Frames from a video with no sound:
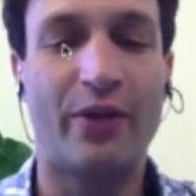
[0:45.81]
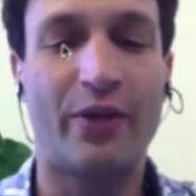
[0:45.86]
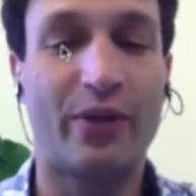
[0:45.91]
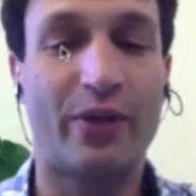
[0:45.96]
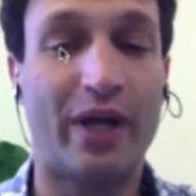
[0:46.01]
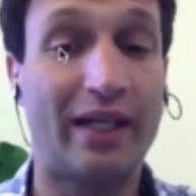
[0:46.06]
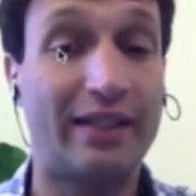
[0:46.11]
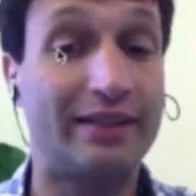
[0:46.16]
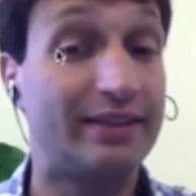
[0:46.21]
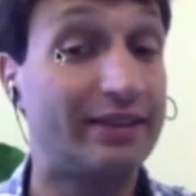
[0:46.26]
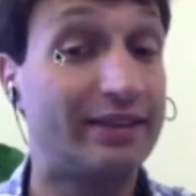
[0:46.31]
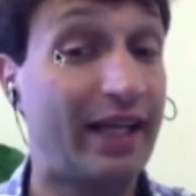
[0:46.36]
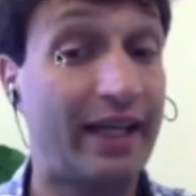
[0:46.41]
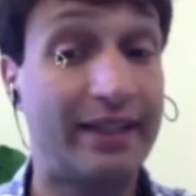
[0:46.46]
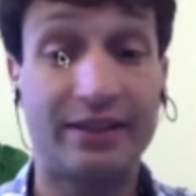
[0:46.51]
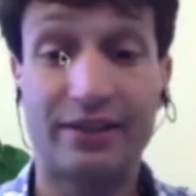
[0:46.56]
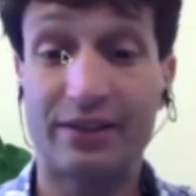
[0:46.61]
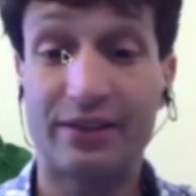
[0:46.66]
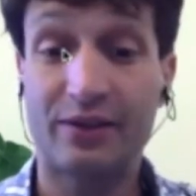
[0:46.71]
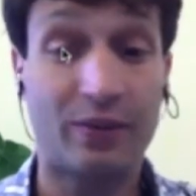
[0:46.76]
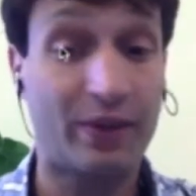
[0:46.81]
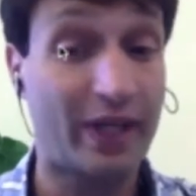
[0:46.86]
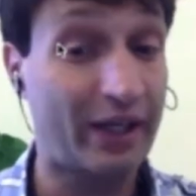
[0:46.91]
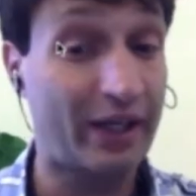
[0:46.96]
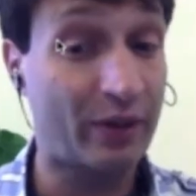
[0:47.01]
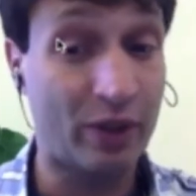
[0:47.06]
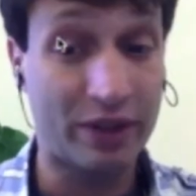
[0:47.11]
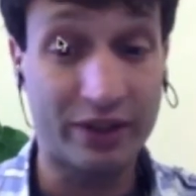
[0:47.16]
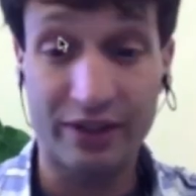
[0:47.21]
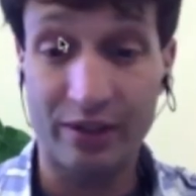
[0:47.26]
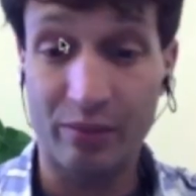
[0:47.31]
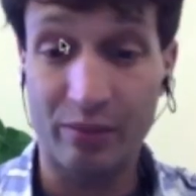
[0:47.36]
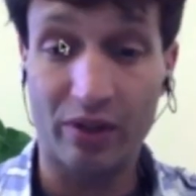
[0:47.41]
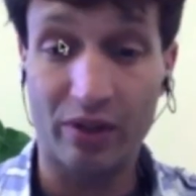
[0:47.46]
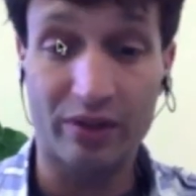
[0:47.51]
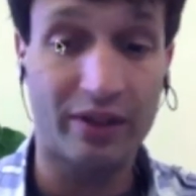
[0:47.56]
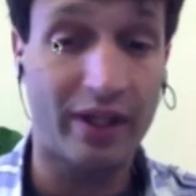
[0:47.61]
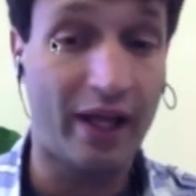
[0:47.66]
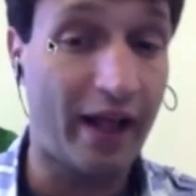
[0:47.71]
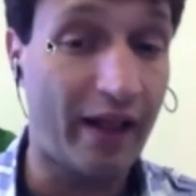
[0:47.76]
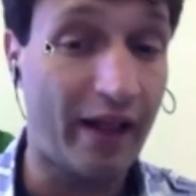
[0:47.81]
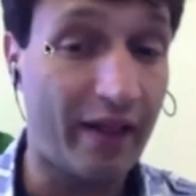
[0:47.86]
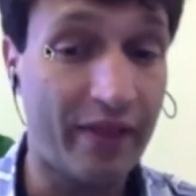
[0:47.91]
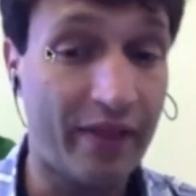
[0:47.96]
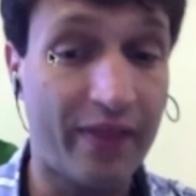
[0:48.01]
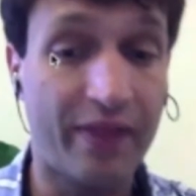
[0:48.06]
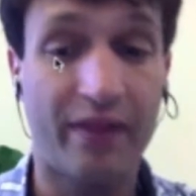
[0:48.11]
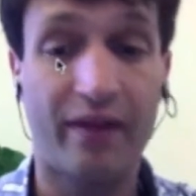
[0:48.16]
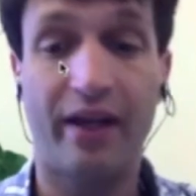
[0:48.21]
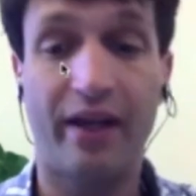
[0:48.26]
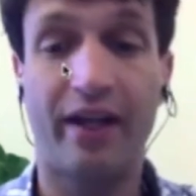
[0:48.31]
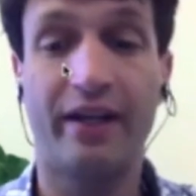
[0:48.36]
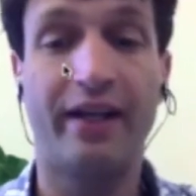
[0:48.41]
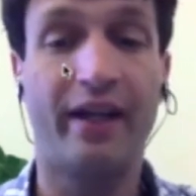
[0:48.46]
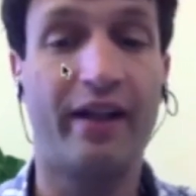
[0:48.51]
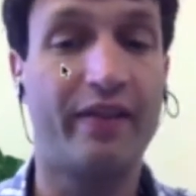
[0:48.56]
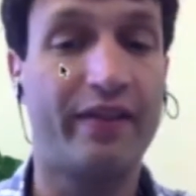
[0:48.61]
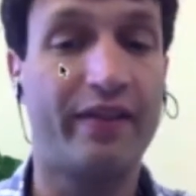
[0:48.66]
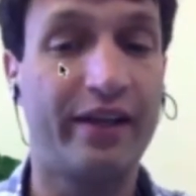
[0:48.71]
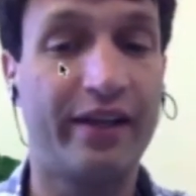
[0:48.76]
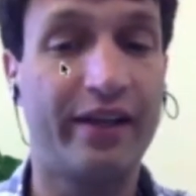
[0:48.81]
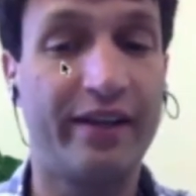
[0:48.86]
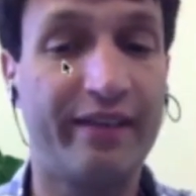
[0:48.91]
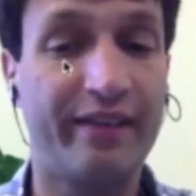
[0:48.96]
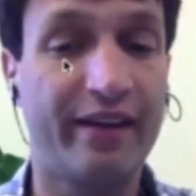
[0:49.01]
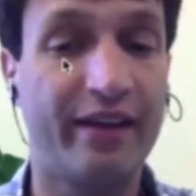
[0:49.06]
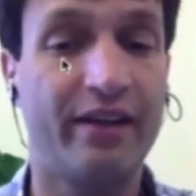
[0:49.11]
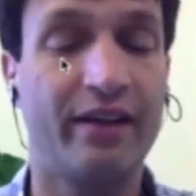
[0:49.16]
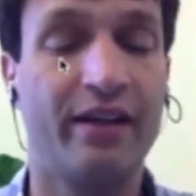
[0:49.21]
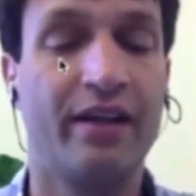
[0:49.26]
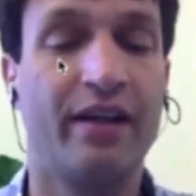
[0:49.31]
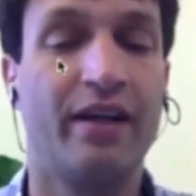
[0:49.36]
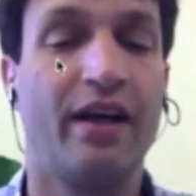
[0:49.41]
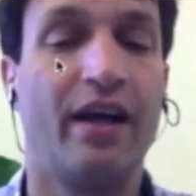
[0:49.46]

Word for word: you can ask a question about health and healthy living,